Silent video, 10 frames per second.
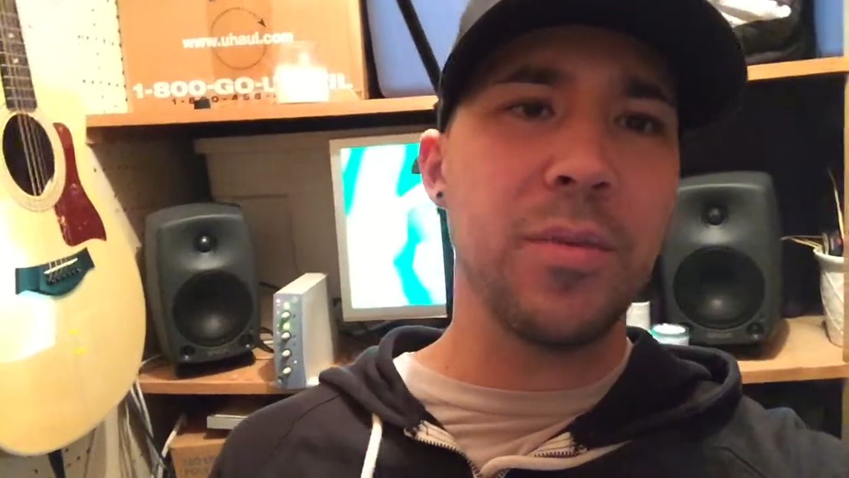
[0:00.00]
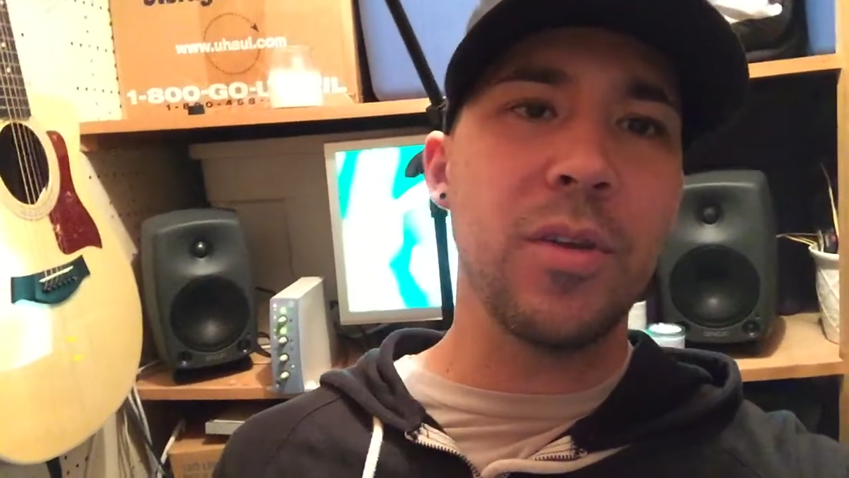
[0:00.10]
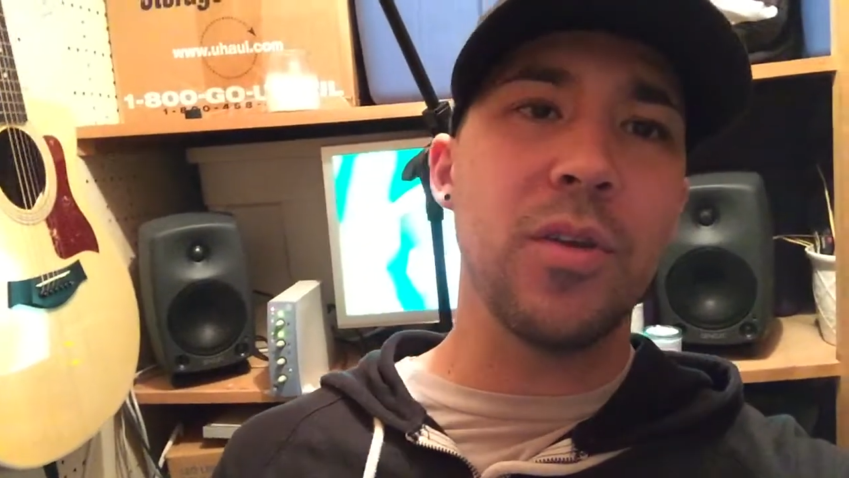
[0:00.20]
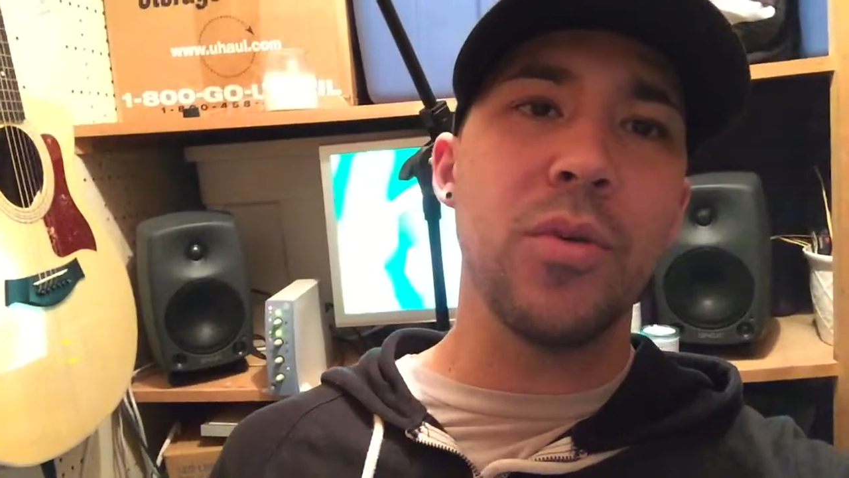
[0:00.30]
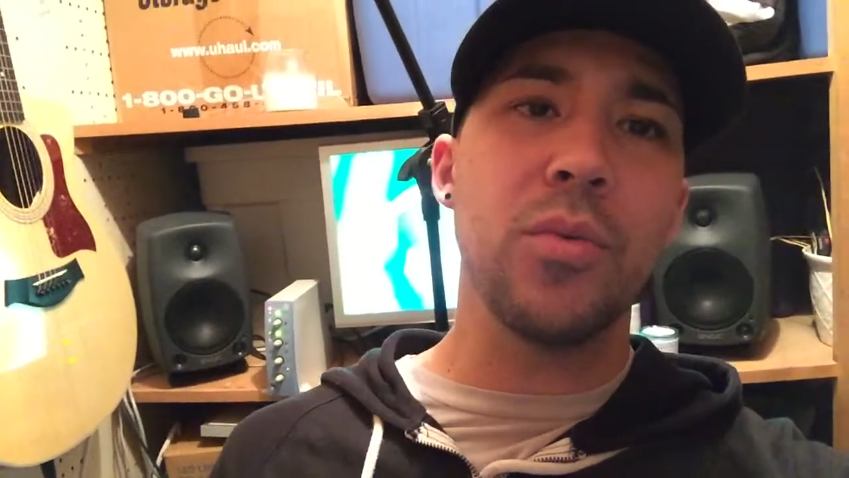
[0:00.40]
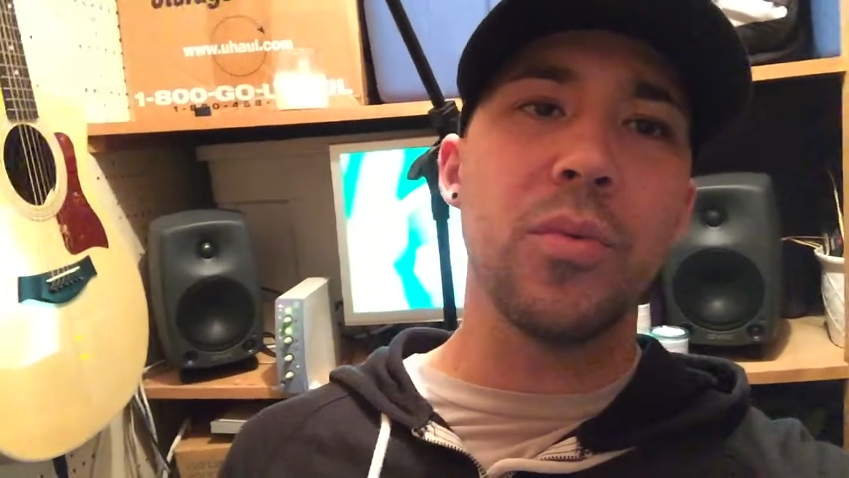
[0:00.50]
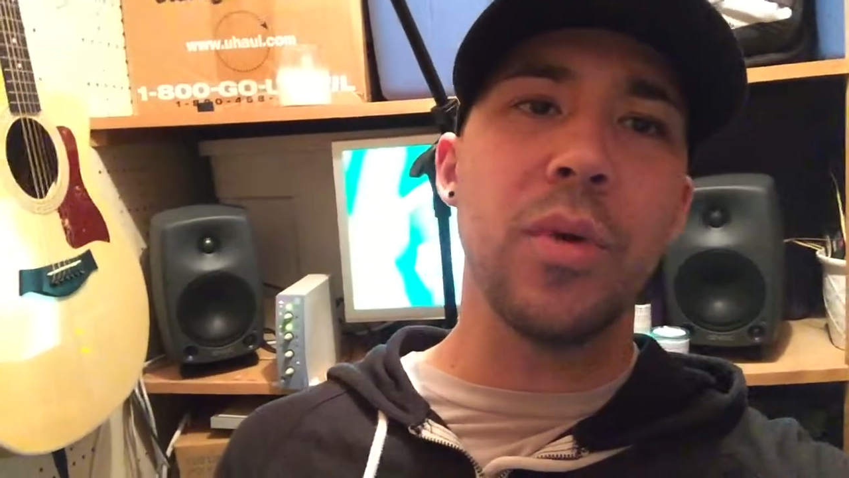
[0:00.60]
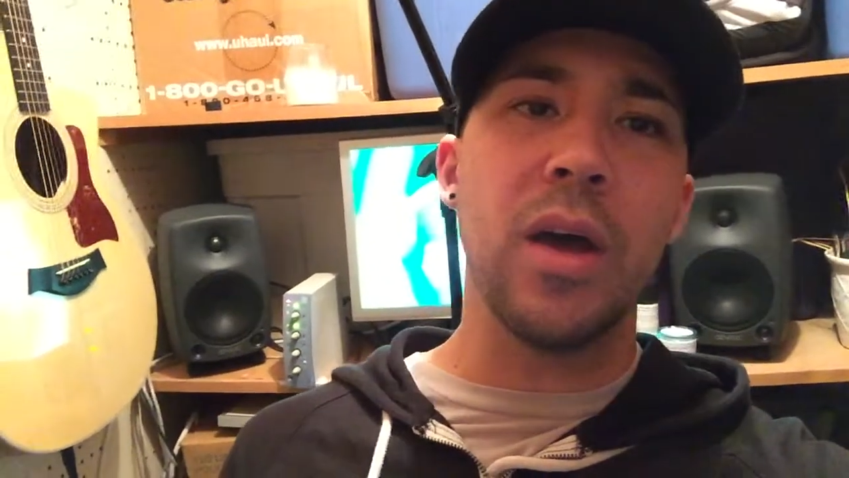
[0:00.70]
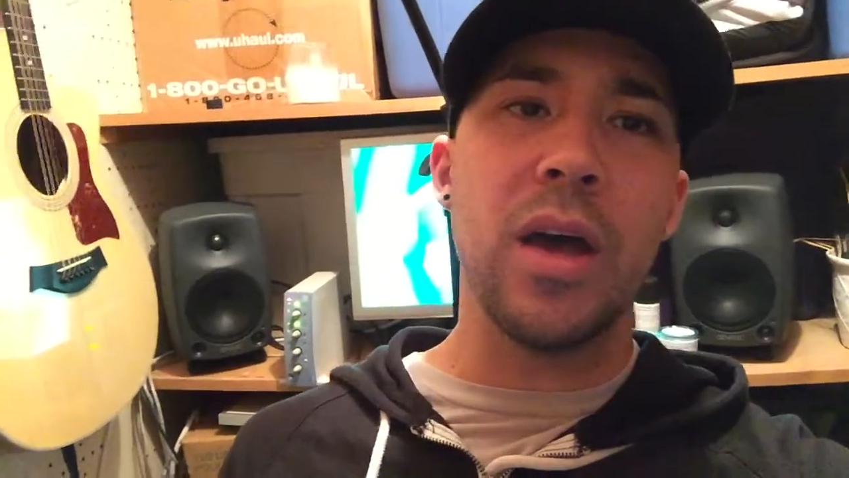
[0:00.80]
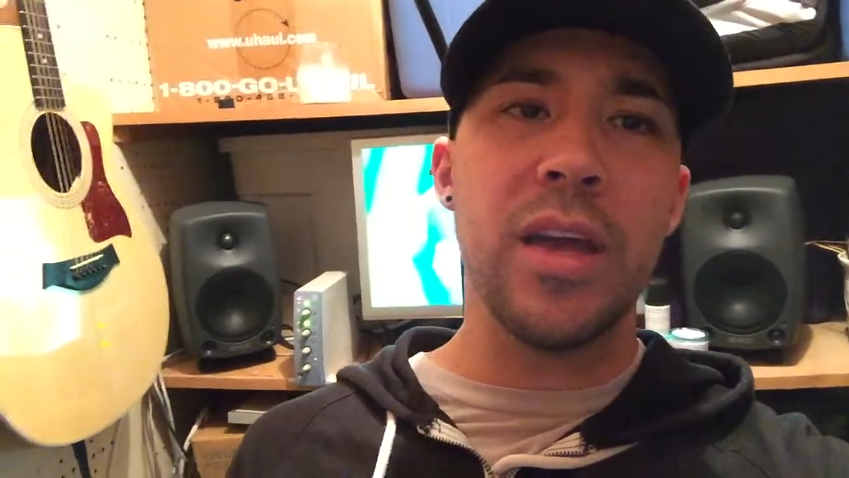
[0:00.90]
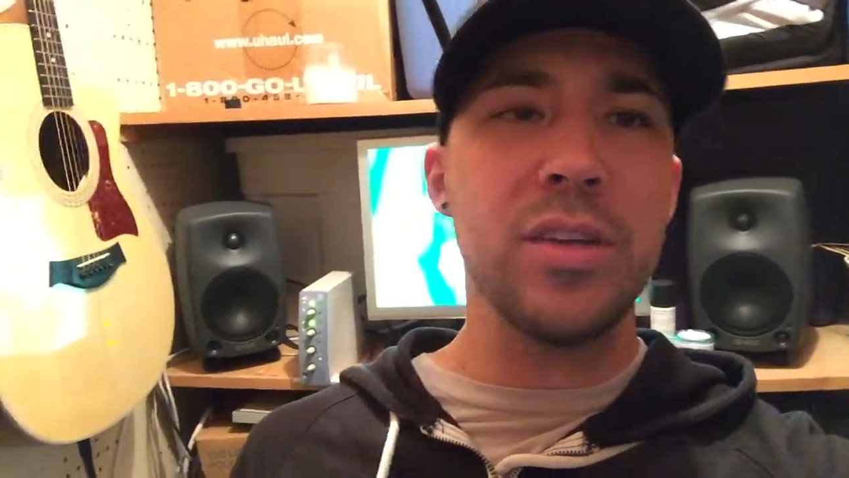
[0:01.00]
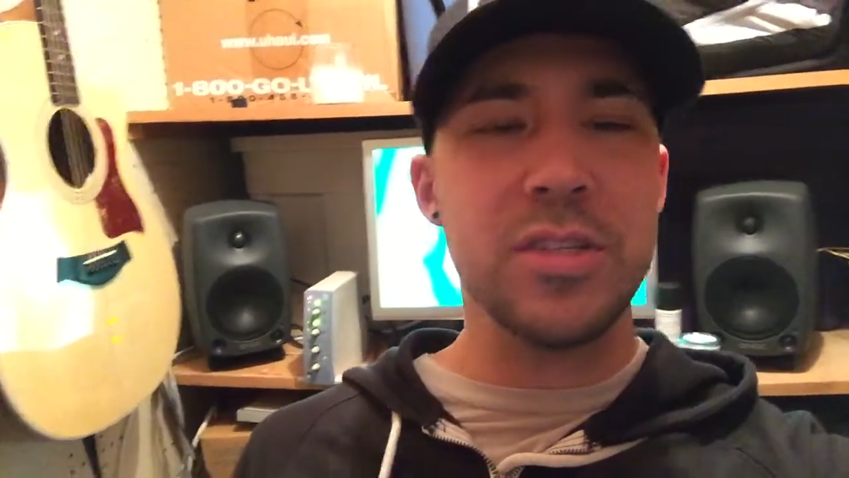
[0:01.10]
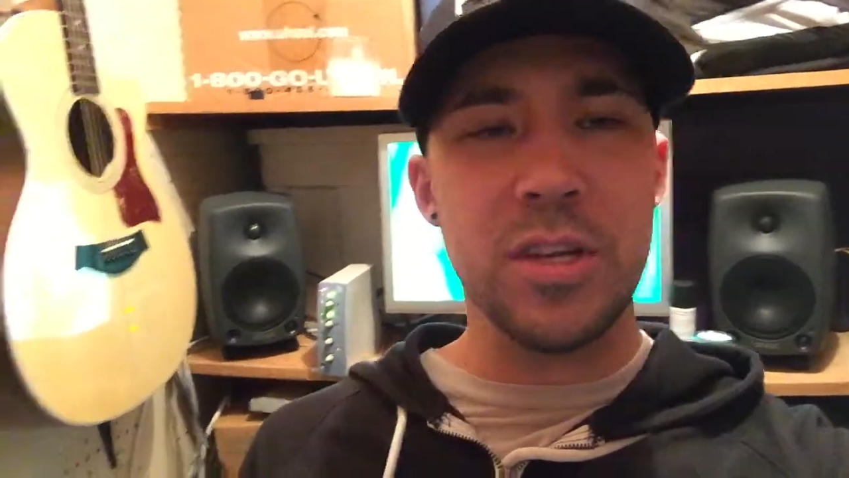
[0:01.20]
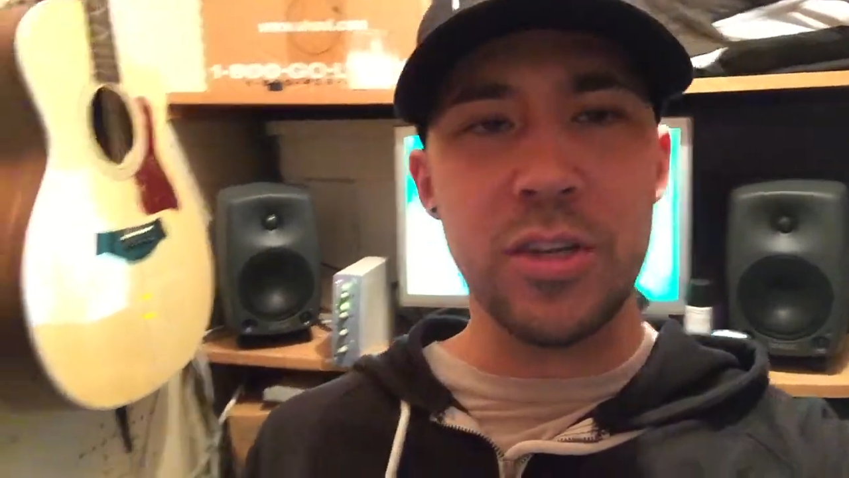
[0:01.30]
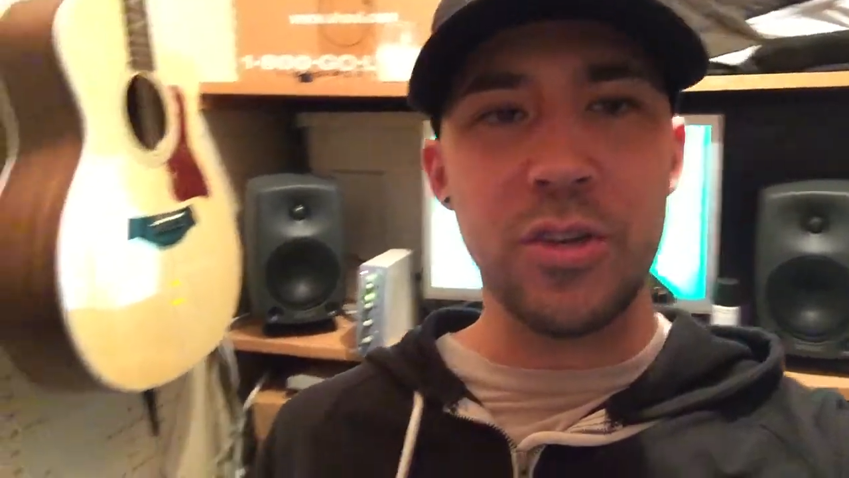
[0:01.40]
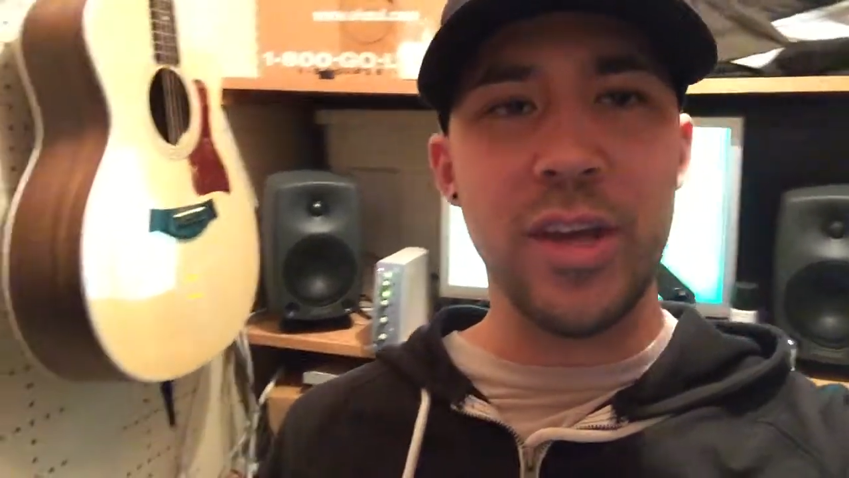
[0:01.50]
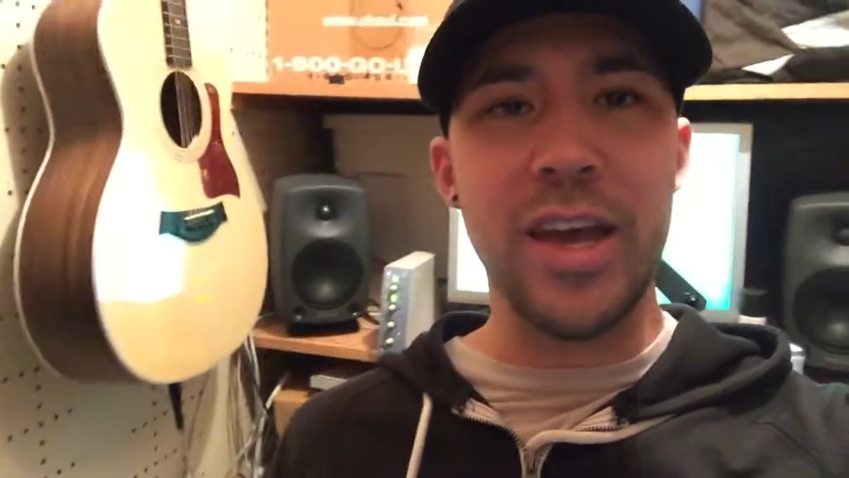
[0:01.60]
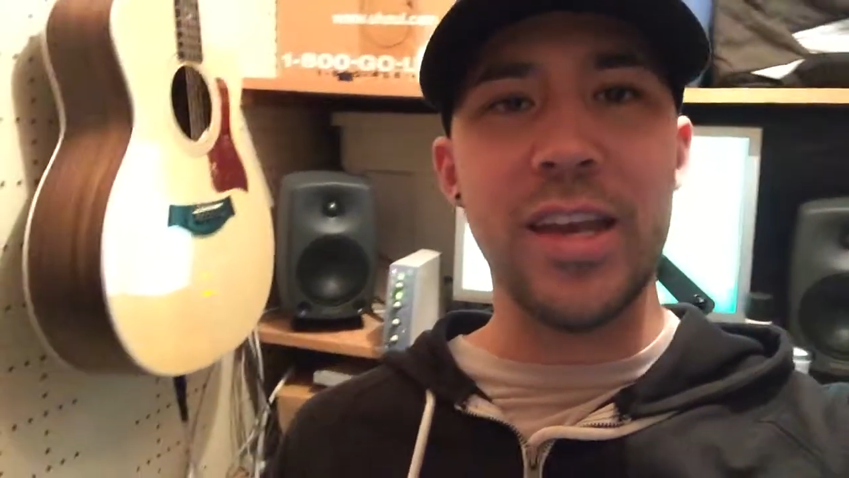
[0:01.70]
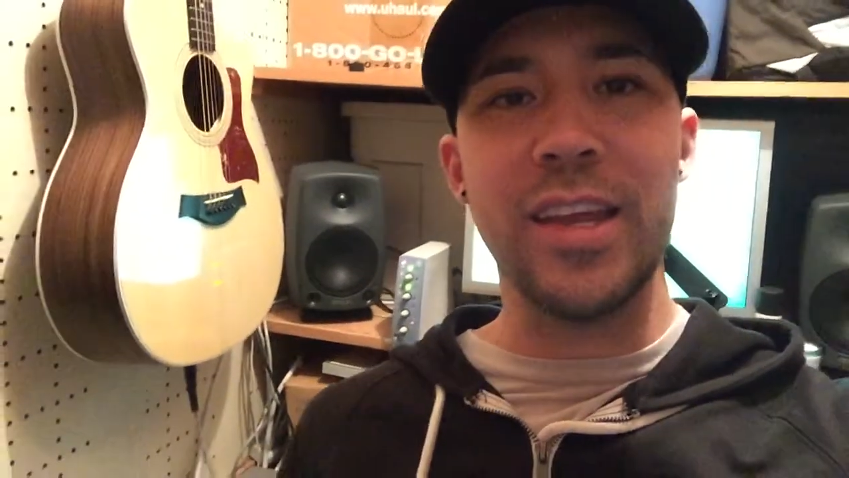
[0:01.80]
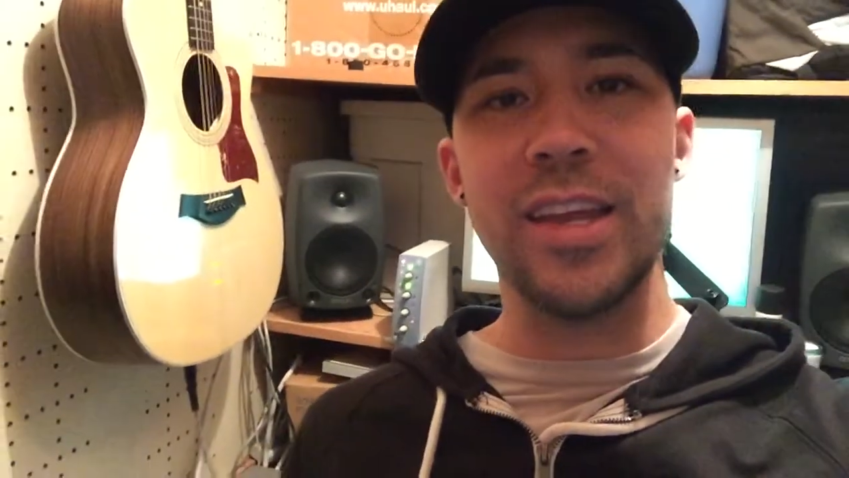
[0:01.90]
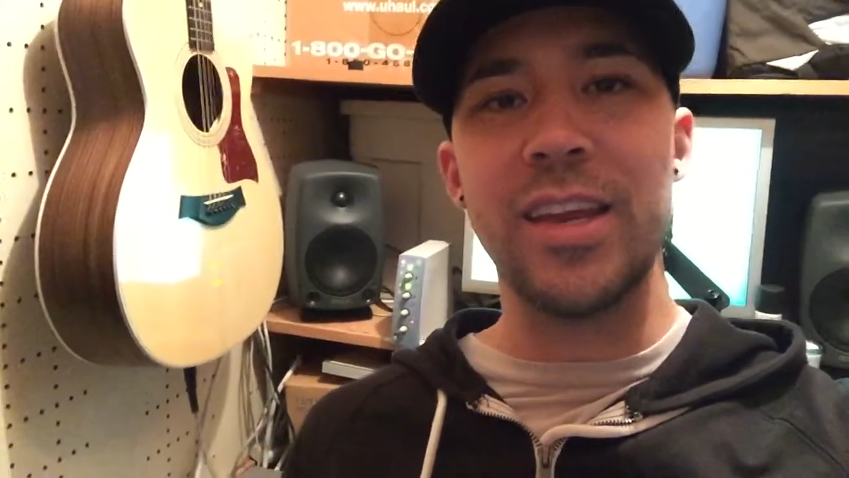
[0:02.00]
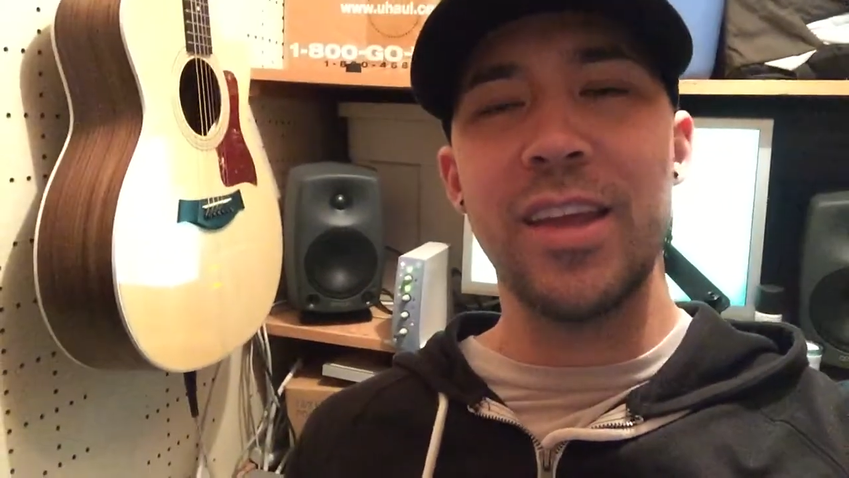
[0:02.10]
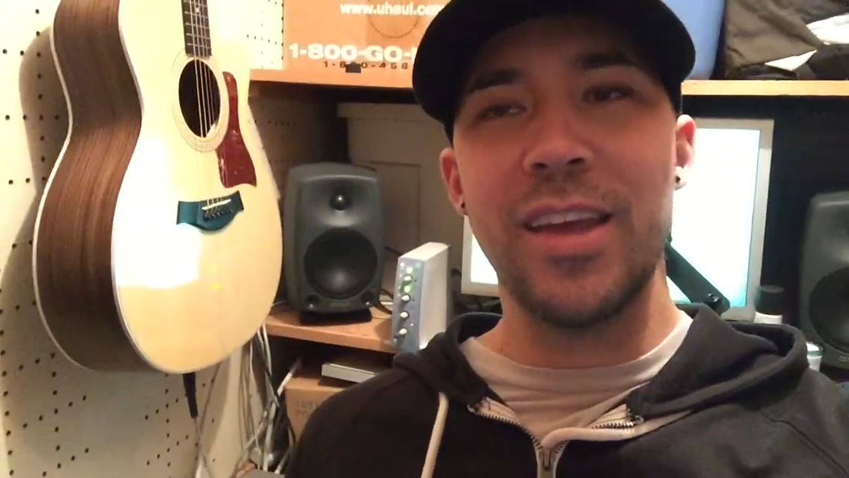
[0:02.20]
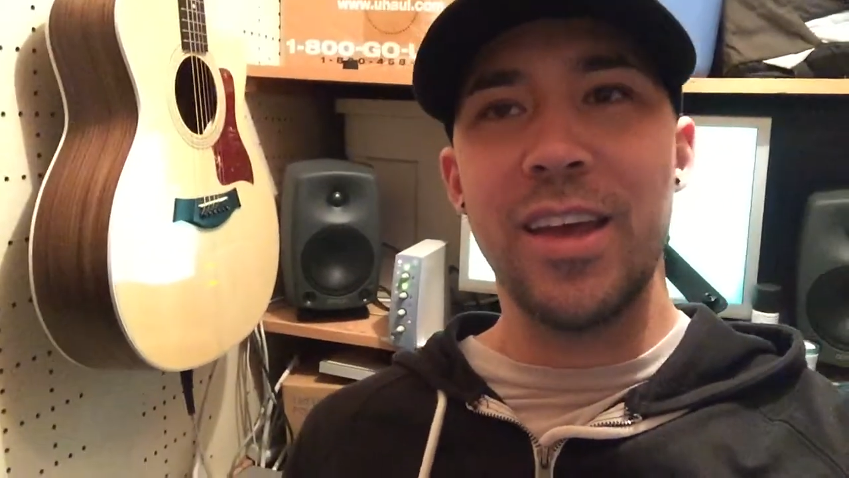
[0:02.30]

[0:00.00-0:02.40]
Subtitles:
Hillsong United.